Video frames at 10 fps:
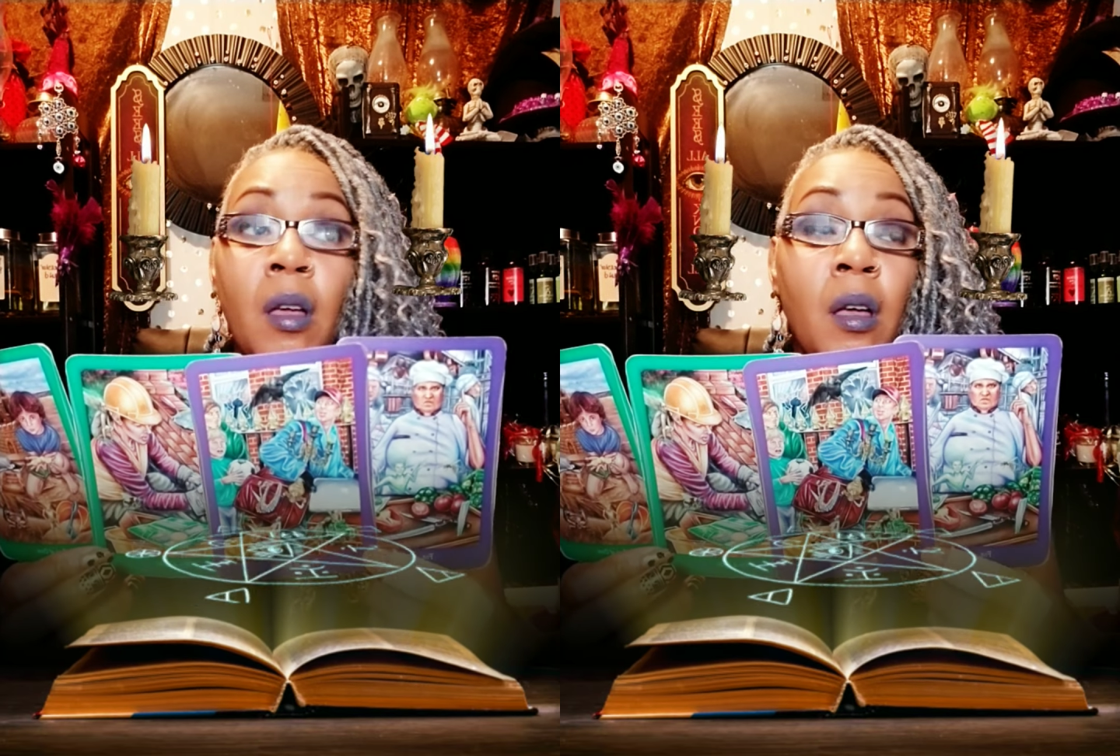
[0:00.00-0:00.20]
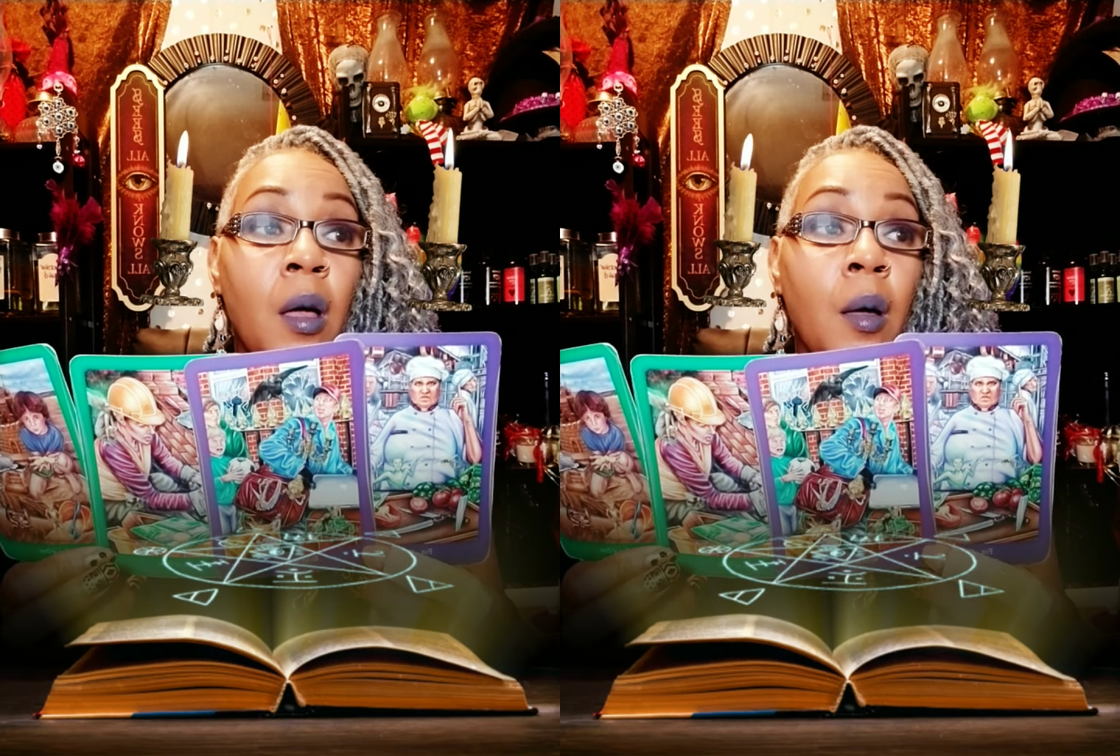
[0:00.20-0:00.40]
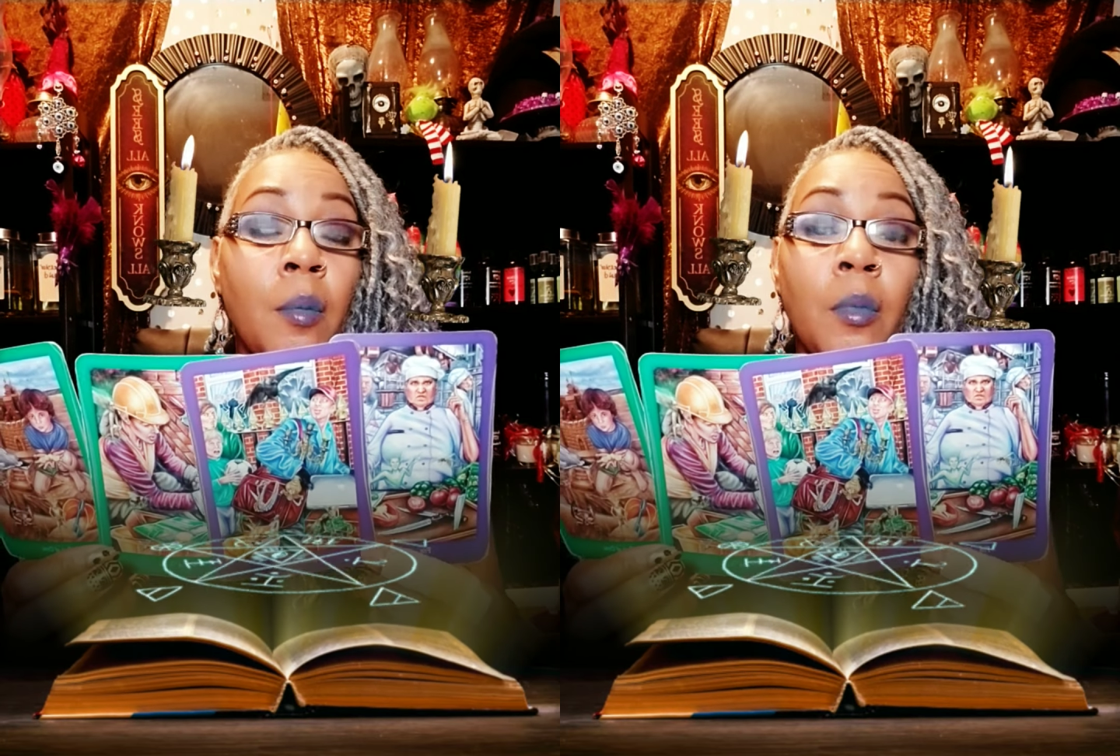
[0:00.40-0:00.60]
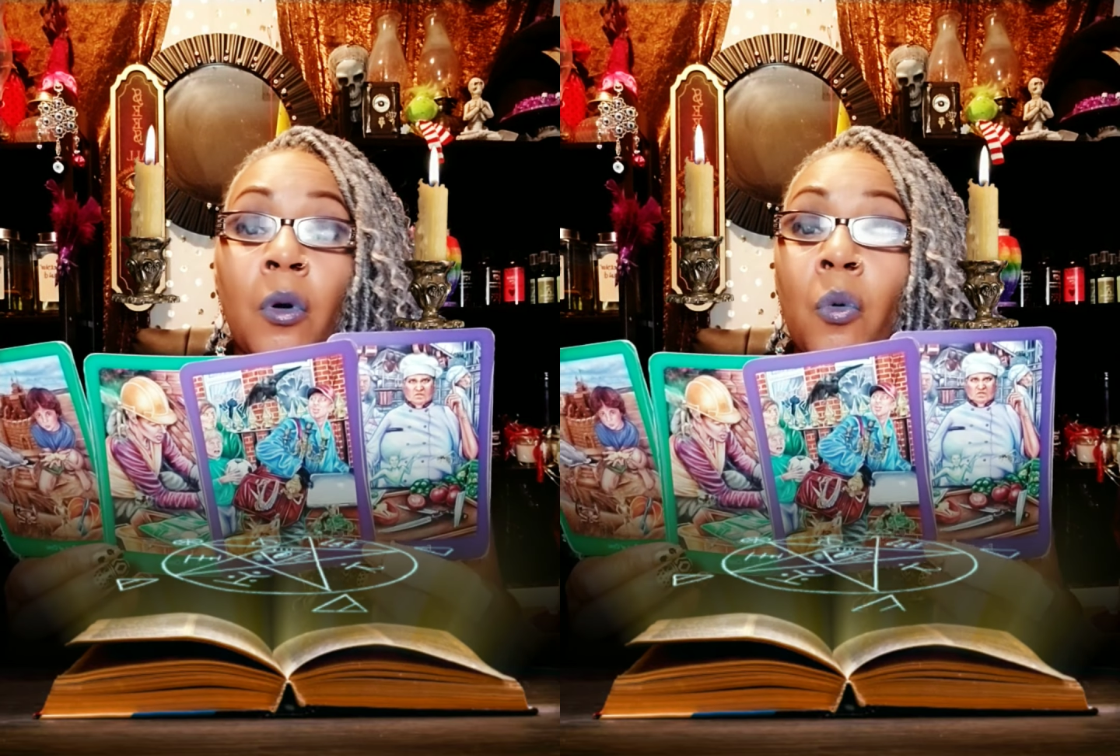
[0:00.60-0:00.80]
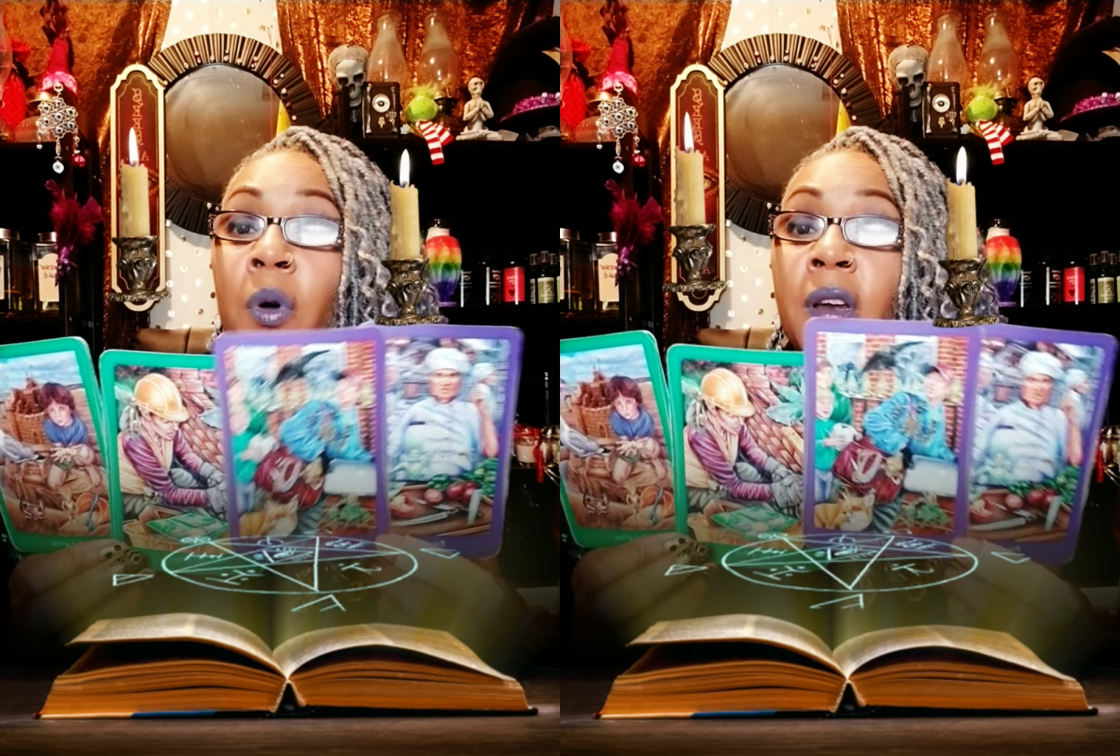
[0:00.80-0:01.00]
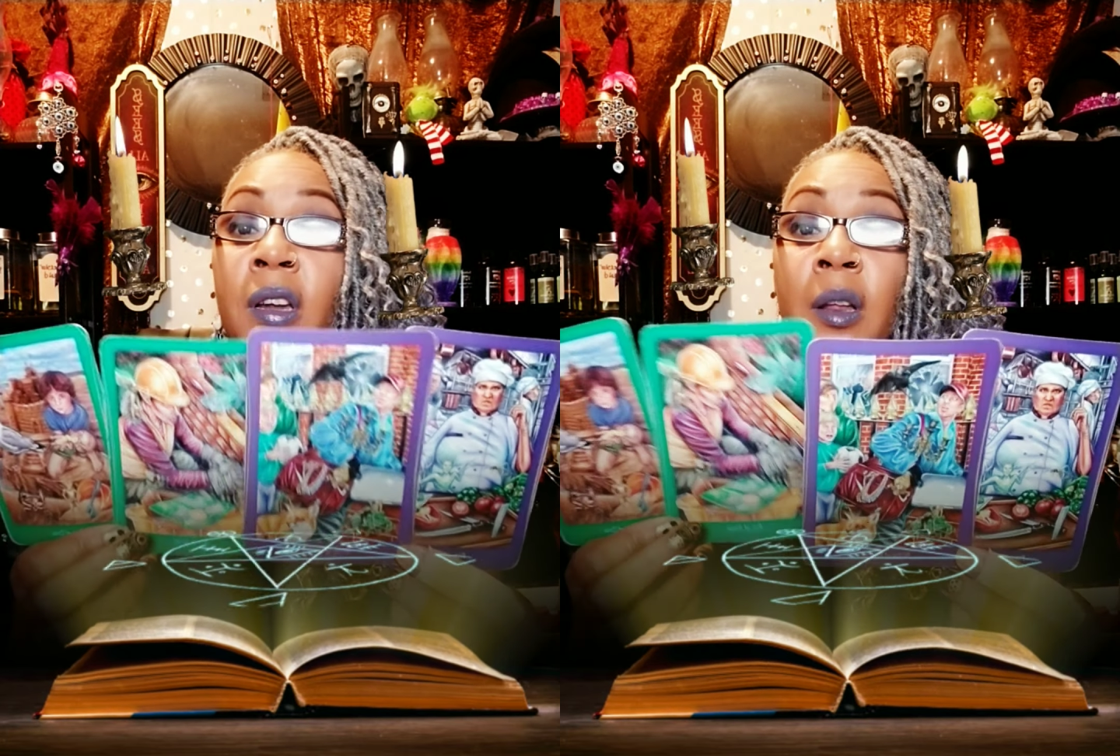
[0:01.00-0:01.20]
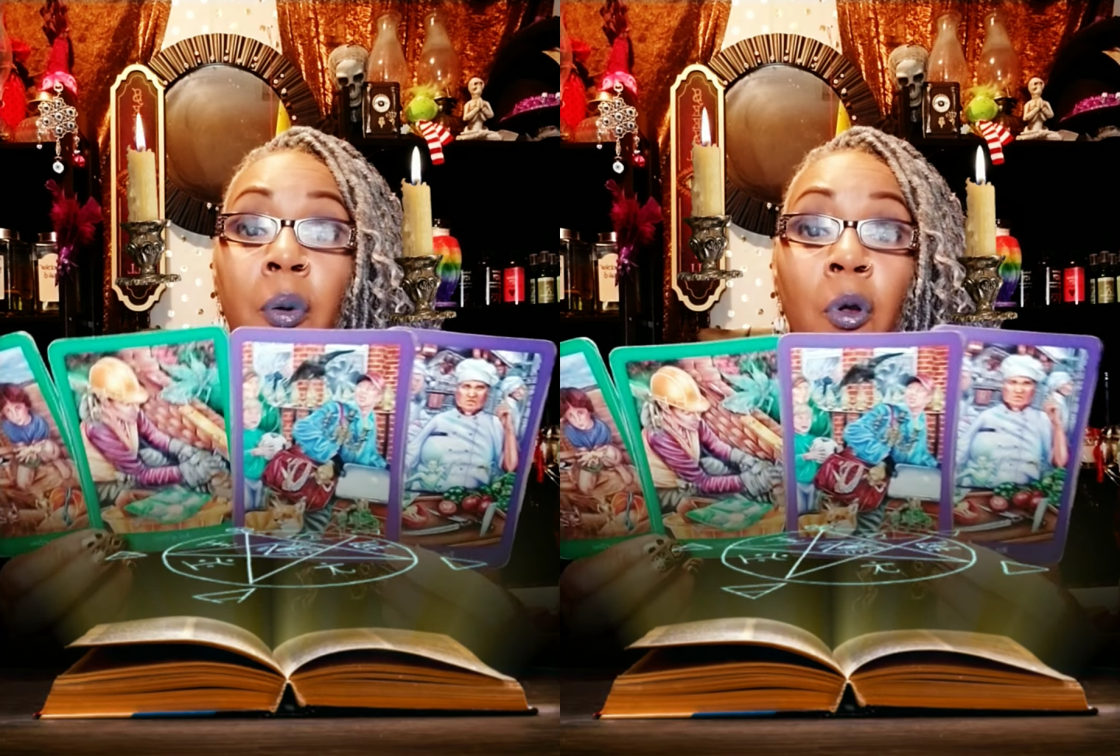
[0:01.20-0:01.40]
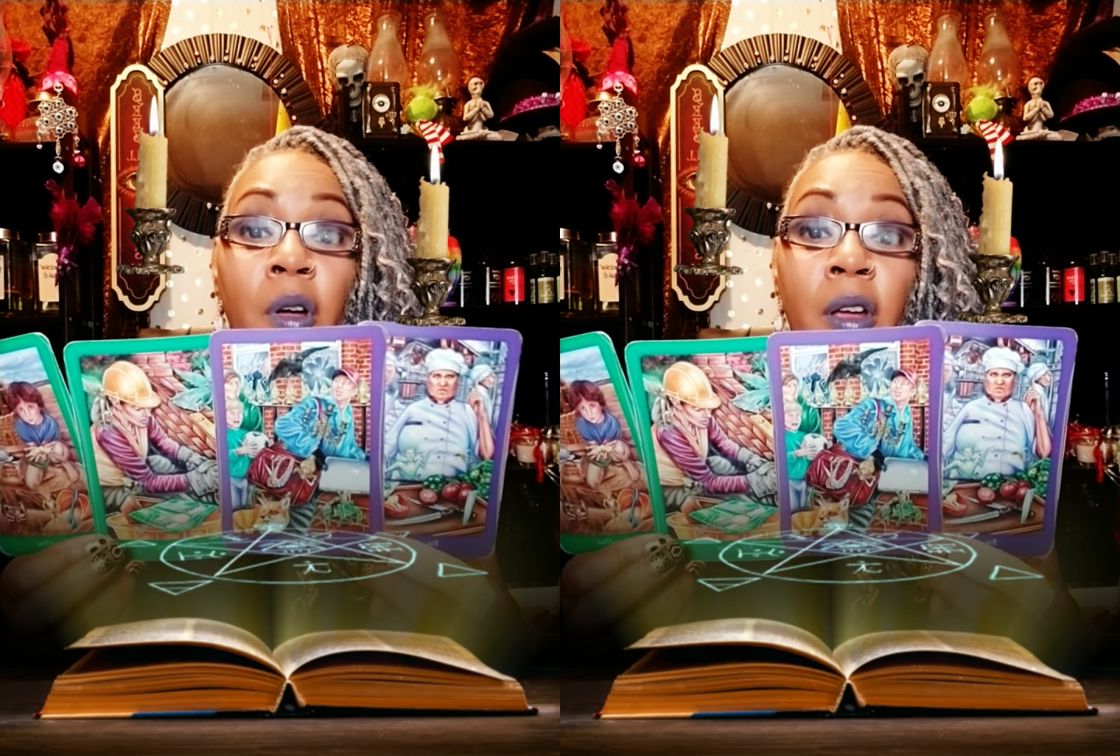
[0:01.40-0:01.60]
with an
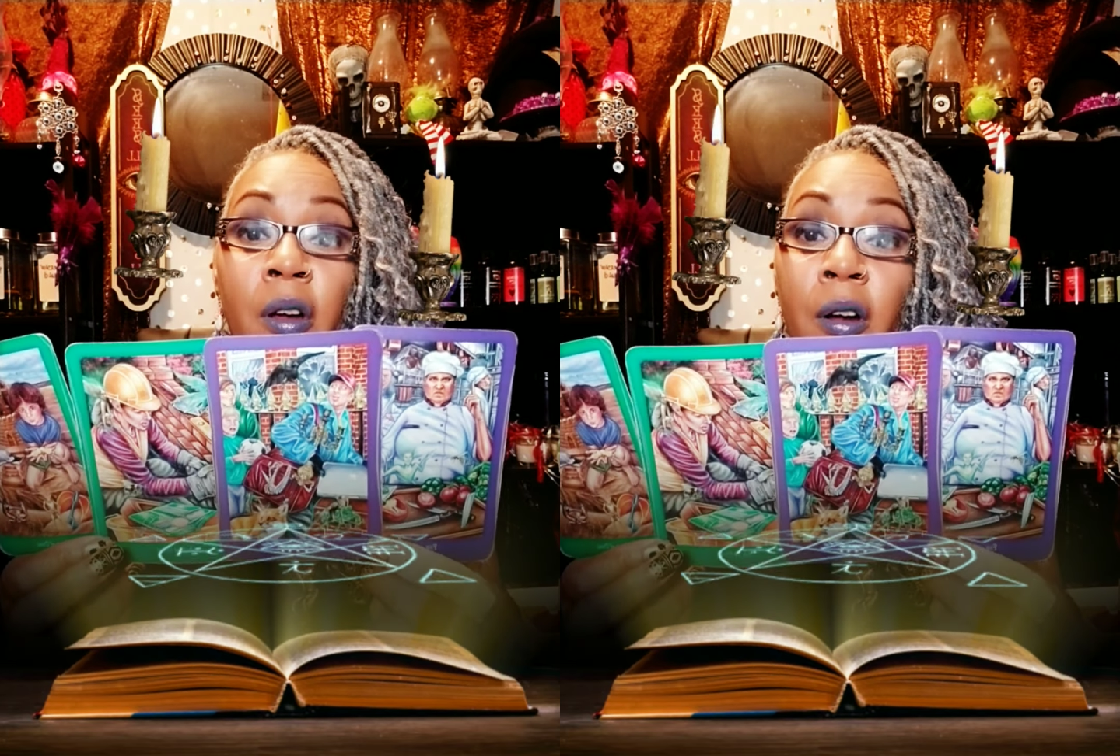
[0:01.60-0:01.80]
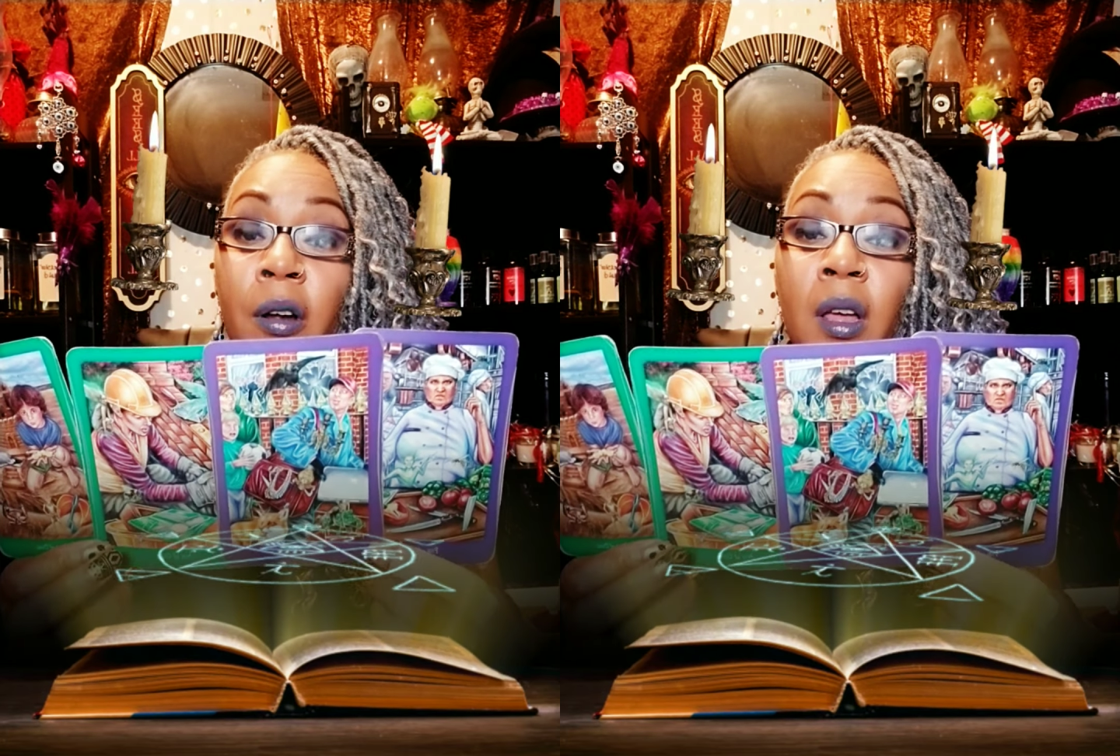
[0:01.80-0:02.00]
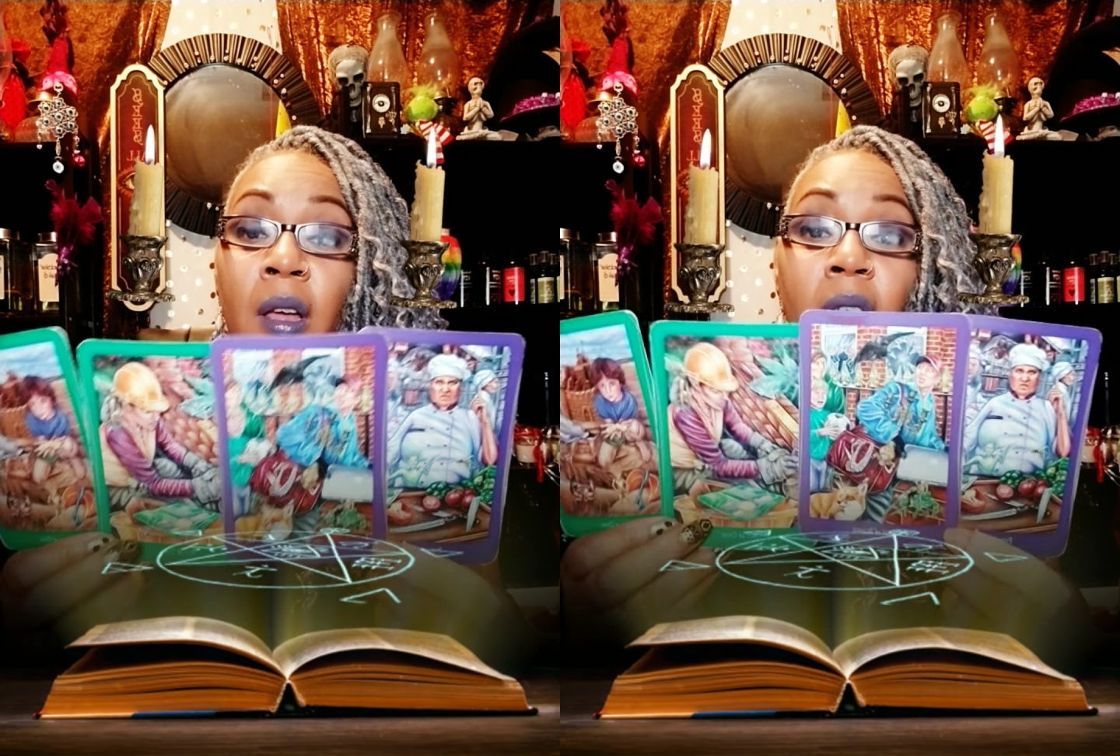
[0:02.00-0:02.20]
employer.